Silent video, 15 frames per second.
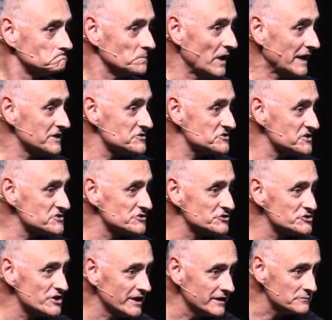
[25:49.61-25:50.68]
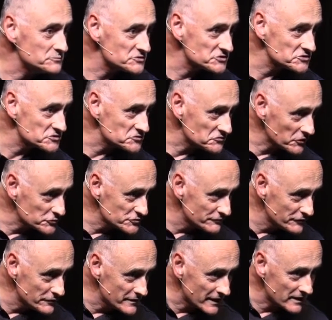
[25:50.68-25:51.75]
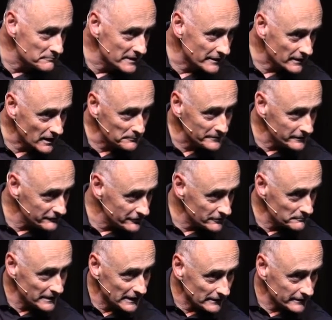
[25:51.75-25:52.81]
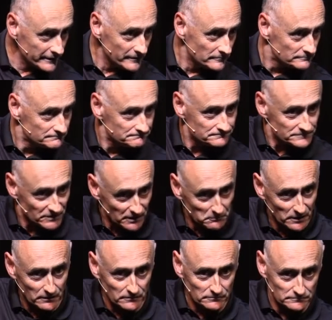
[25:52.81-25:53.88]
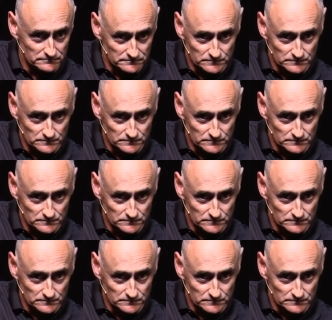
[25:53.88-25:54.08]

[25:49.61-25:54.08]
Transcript: Like it says in James, those of you that are married. How many of you are married? Come on.